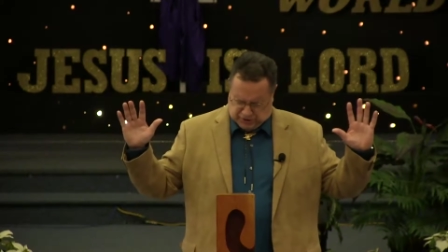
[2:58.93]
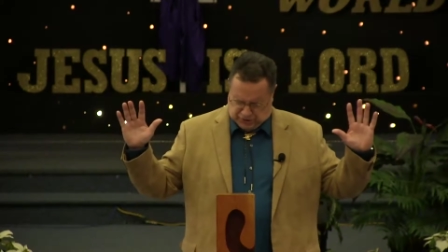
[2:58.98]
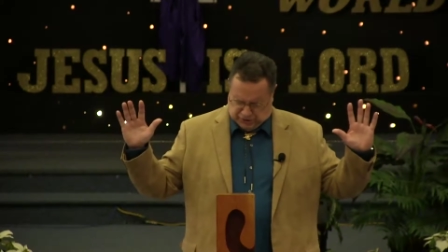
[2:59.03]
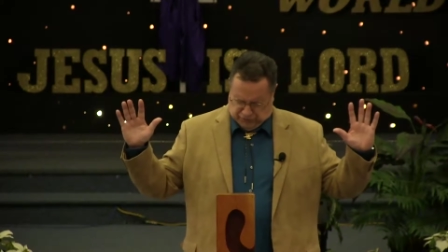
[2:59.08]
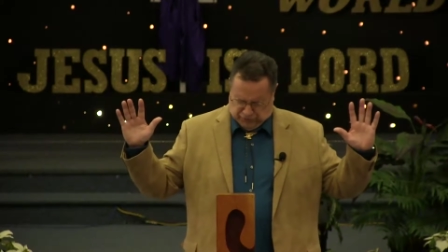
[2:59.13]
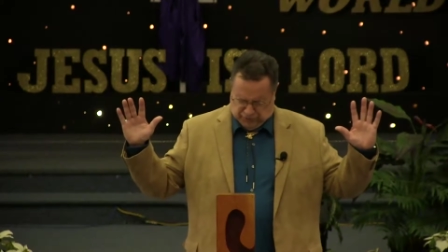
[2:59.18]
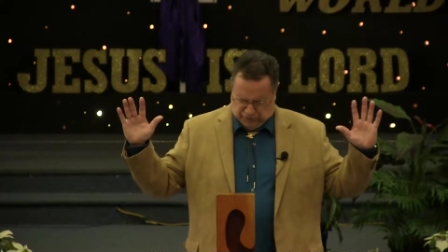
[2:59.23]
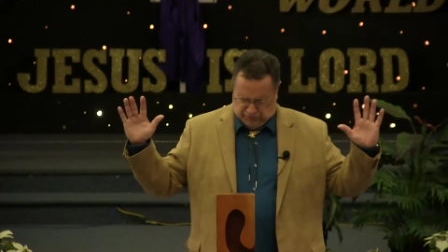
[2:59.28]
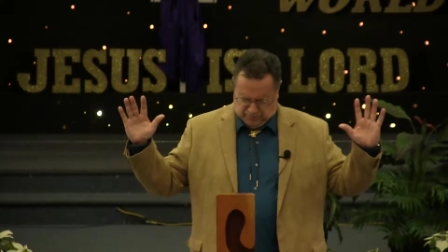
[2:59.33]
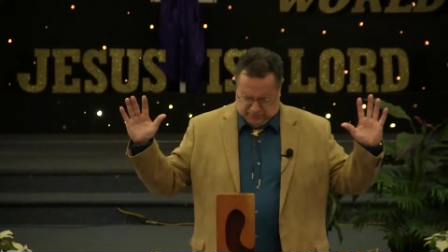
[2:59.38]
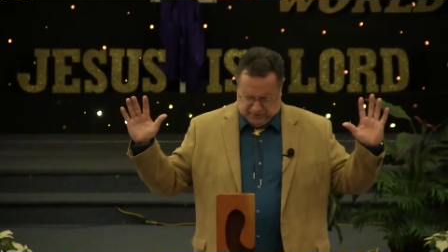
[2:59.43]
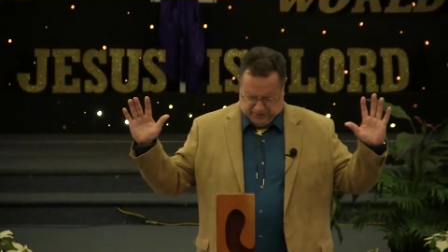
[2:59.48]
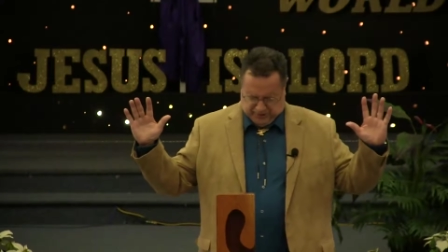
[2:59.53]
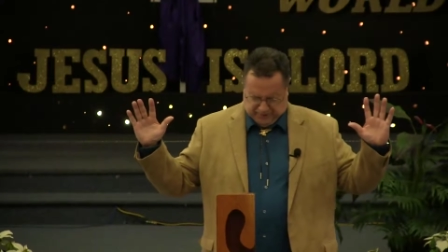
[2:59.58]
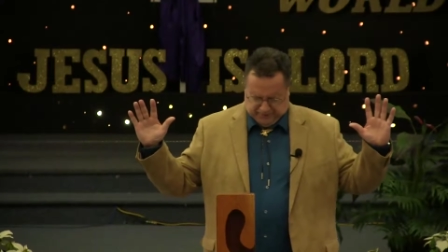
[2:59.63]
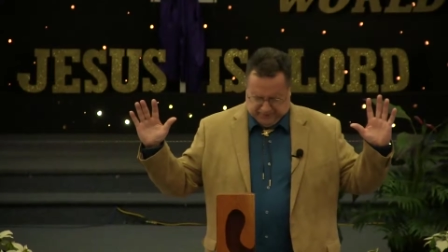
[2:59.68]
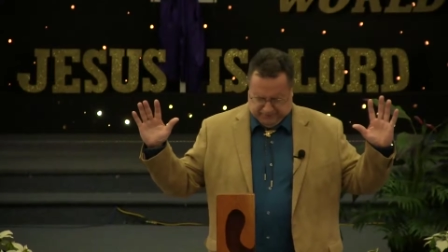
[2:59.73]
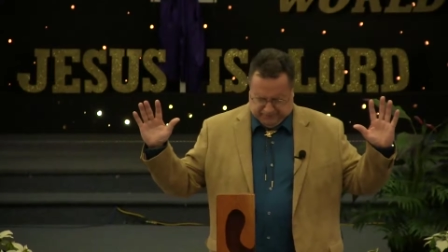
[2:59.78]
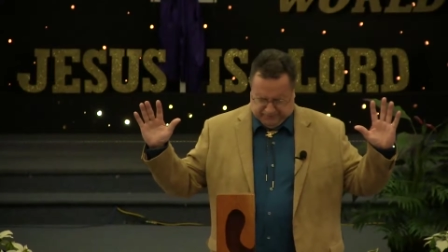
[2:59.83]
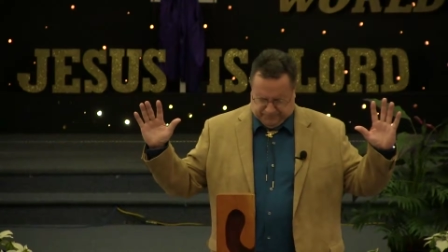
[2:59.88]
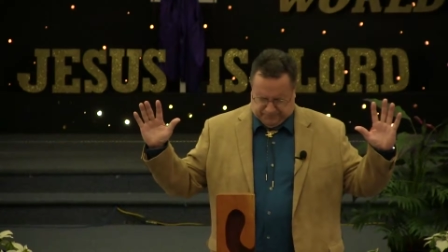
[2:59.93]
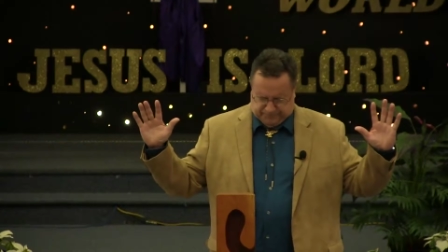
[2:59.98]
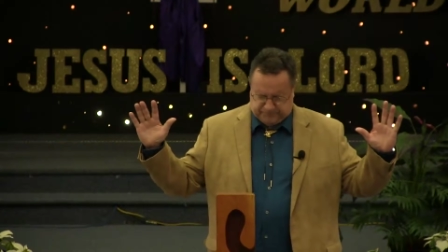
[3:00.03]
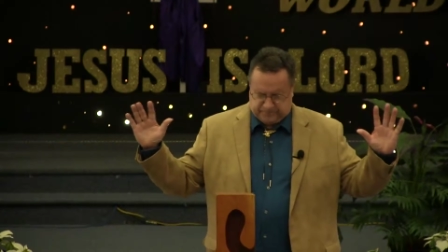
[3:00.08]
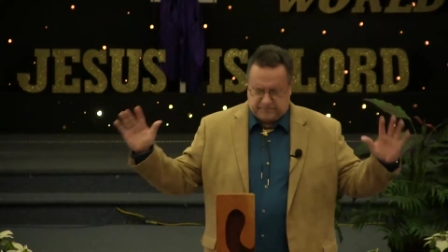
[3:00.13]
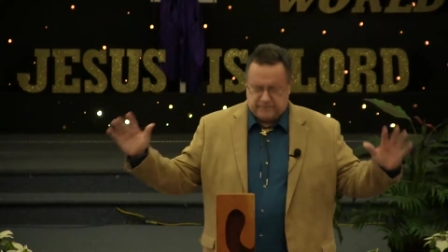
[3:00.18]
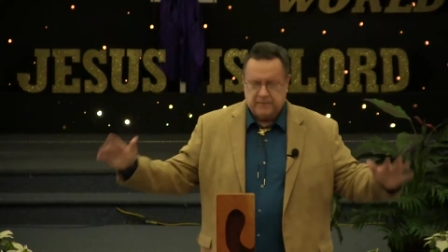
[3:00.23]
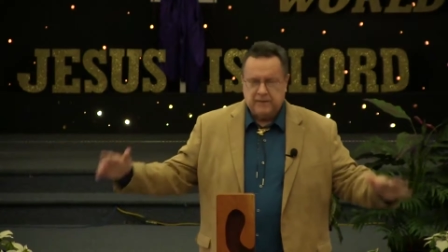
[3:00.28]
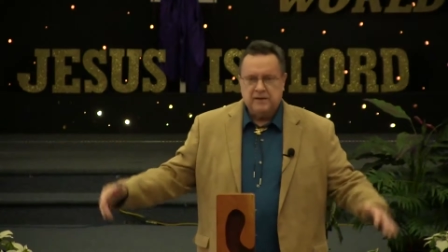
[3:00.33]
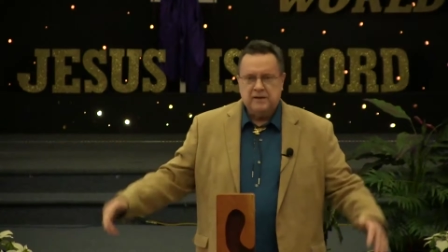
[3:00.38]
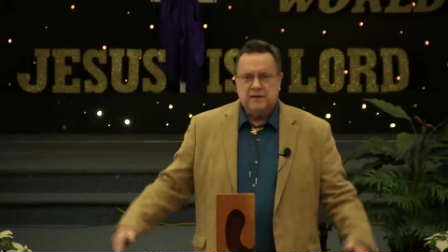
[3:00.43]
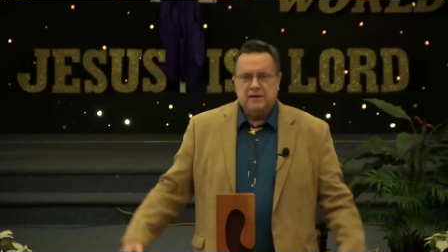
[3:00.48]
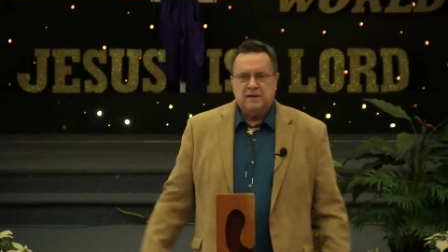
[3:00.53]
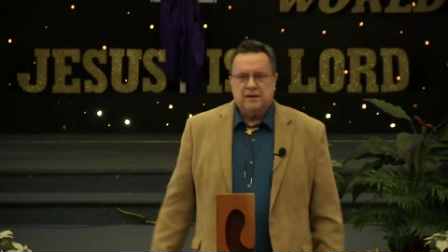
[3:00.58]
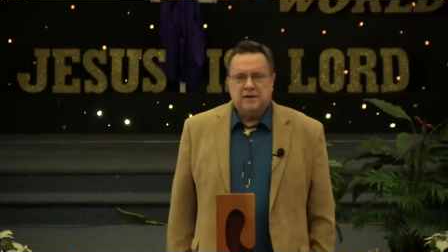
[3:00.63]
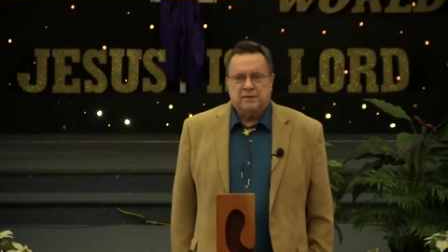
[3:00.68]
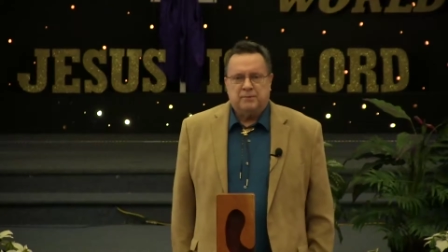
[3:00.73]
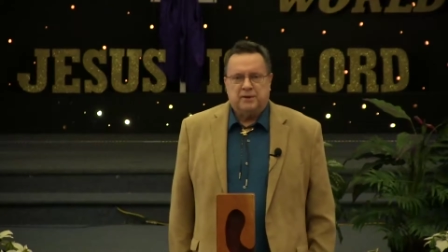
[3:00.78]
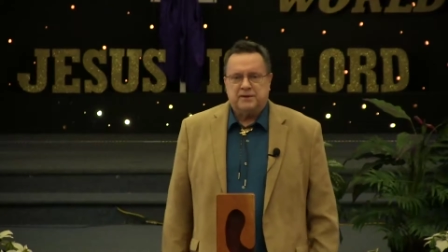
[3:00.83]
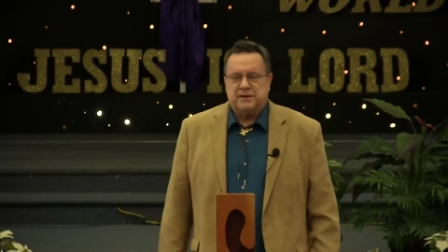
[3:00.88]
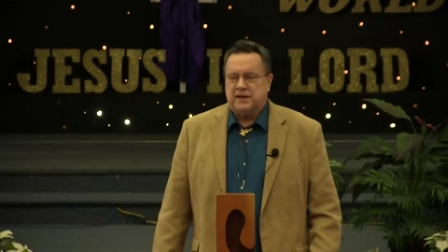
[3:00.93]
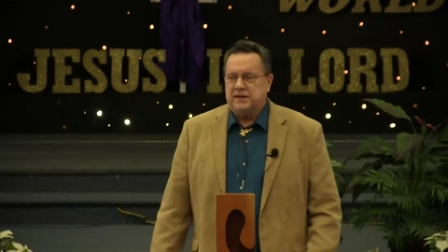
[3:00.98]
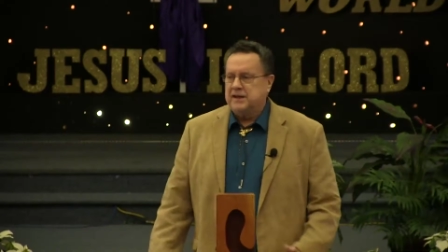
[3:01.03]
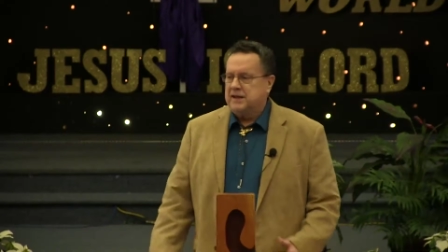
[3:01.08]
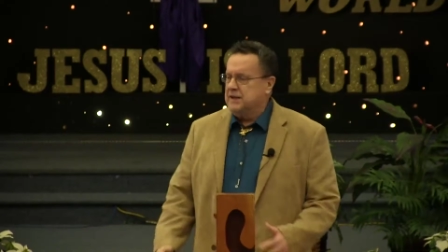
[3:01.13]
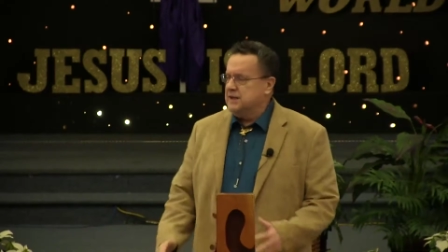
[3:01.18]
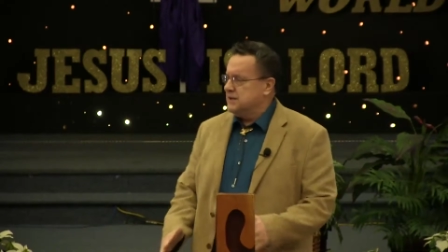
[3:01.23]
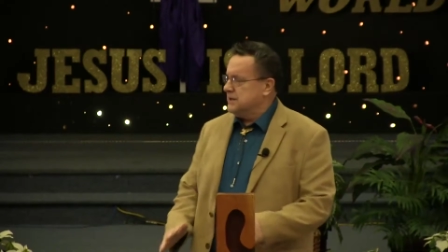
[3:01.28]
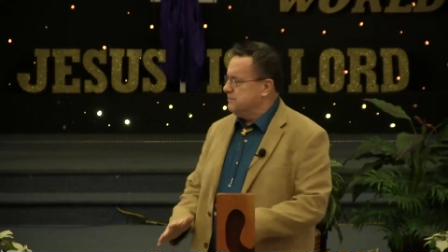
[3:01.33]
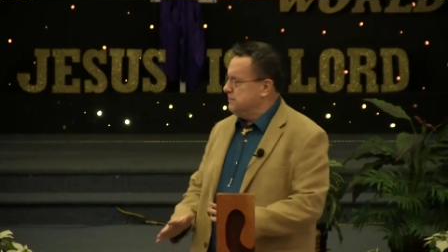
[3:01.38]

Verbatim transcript: didn't throw them there but they needed